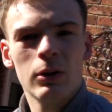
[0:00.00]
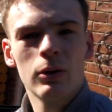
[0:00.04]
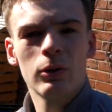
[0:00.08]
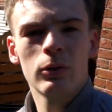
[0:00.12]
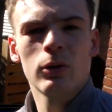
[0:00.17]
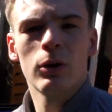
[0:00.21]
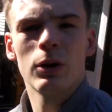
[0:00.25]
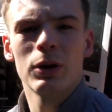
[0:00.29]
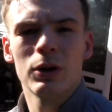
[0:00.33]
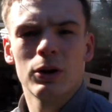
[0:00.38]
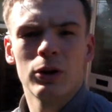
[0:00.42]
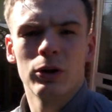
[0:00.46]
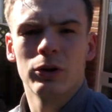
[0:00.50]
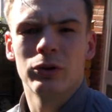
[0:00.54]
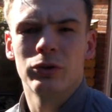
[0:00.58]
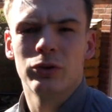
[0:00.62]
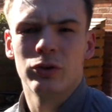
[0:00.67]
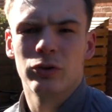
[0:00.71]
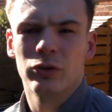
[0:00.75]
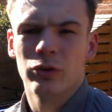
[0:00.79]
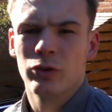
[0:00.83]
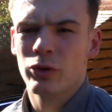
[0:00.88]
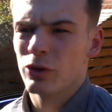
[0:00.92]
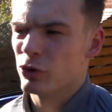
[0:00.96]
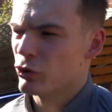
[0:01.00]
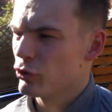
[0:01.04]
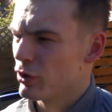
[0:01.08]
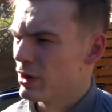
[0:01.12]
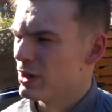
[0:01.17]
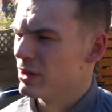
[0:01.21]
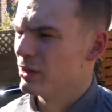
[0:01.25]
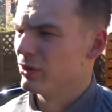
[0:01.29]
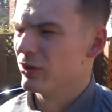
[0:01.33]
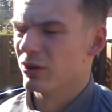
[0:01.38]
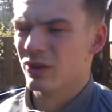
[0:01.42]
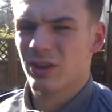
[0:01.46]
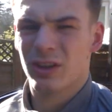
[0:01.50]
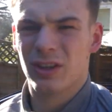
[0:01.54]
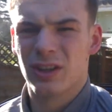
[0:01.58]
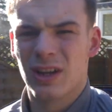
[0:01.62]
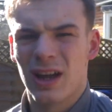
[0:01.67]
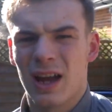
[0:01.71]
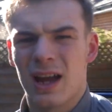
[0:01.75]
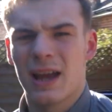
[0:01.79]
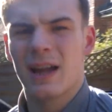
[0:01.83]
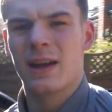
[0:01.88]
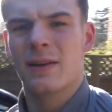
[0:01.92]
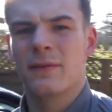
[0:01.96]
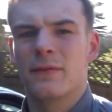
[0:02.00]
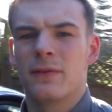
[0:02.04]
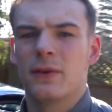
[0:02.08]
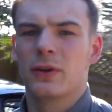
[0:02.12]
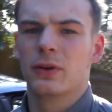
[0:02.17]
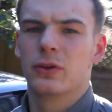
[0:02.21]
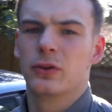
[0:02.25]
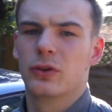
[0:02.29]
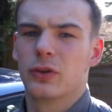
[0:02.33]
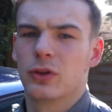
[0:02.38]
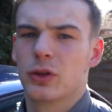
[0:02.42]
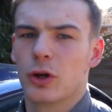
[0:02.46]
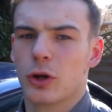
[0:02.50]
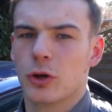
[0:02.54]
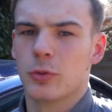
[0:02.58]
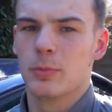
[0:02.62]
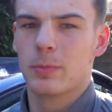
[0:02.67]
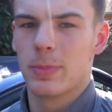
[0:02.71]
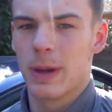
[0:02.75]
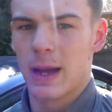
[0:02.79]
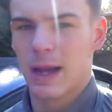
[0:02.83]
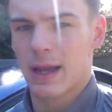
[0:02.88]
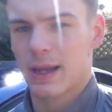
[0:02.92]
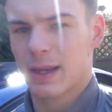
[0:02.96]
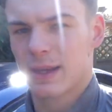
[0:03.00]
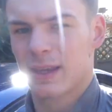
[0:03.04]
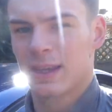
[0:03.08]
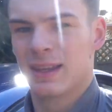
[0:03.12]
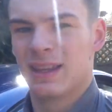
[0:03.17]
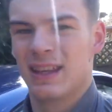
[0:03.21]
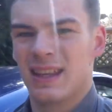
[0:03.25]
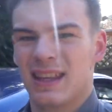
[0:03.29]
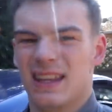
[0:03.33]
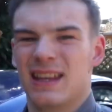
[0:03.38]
All right, guys, so the trainers are gonna have to go back.